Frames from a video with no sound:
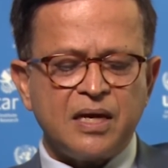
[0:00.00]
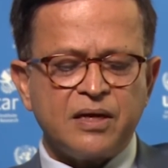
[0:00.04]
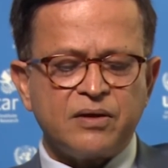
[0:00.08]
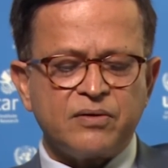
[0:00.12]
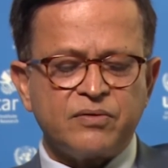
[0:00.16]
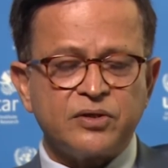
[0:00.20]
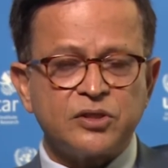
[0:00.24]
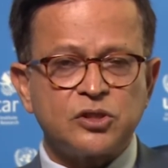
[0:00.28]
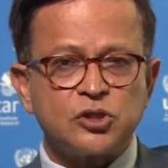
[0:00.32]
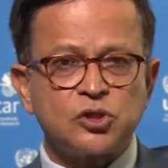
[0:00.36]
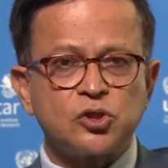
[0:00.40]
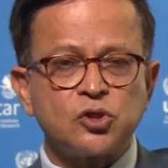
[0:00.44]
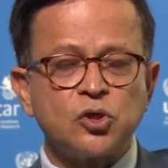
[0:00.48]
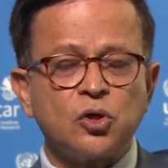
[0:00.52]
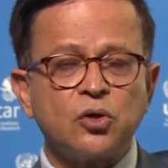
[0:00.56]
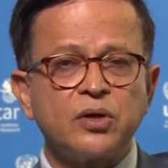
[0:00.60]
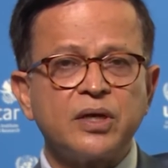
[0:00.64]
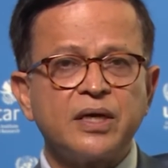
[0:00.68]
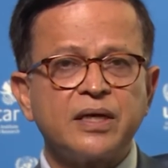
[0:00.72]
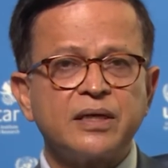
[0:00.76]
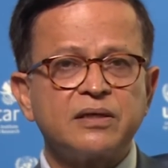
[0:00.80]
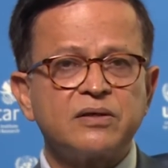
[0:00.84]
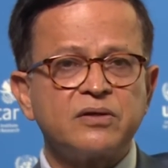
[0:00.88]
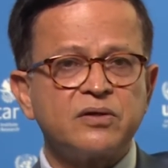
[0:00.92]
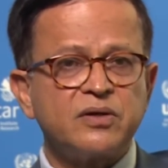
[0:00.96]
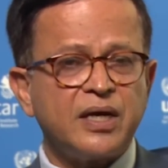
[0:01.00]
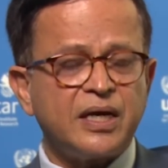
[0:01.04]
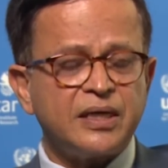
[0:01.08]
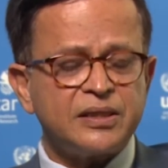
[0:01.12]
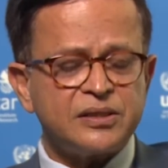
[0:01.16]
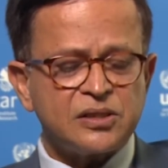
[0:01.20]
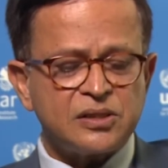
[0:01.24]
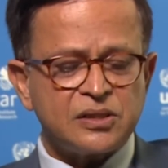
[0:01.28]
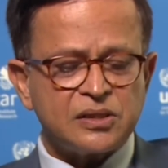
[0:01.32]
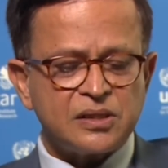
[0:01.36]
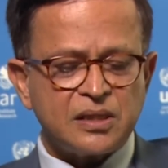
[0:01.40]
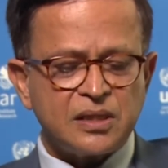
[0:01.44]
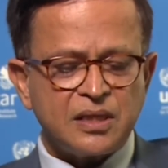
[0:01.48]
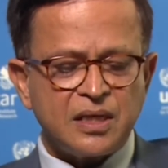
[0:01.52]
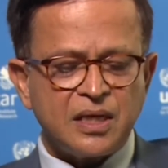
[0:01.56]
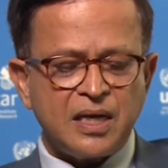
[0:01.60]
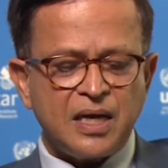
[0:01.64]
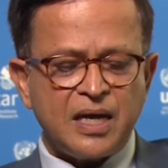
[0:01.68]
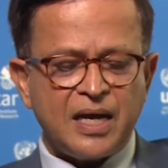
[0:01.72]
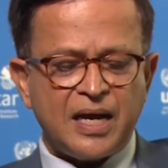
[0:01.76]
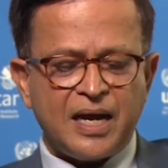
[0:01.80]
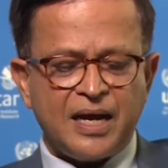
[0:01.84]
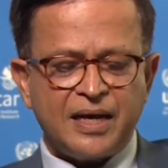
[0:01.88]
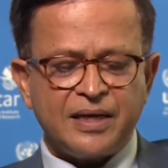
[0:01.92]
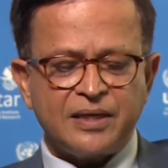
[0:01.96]
Restoring Trust
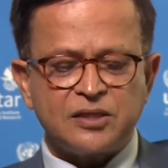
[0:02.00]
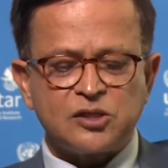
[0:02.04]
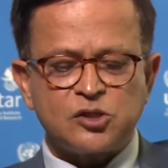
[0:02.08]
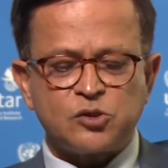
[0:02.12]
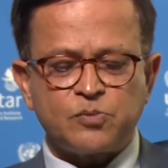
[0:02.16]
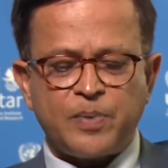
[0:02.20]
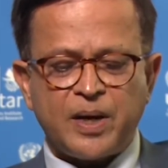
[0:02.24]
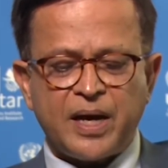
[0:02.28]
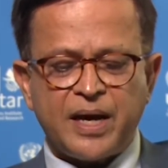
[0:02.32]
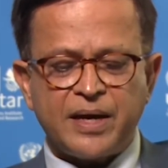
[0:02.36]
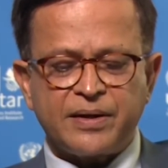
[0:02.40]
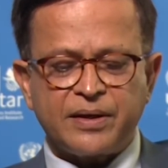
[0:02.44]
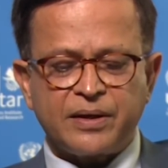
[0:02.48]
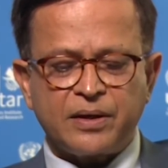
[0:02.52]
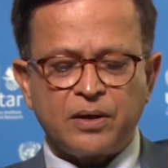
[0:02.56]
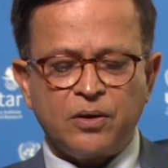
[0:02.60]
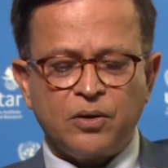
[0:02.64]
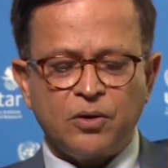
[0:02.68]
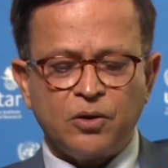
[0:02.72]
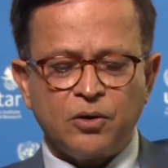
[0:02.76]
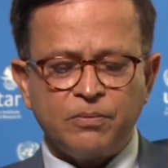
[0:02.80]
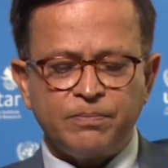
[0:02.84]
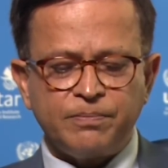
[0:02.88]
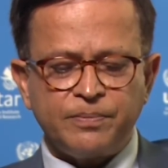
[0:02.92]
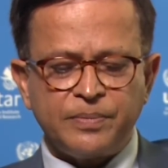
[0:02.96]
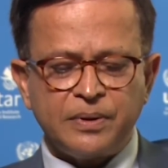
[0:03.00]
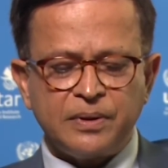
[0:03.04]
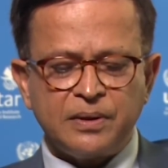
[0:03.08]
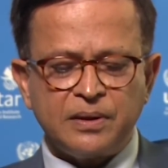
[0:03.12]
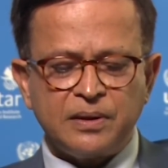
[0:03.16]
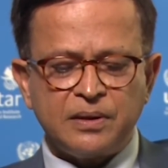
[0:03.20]
and Inspiring Hope,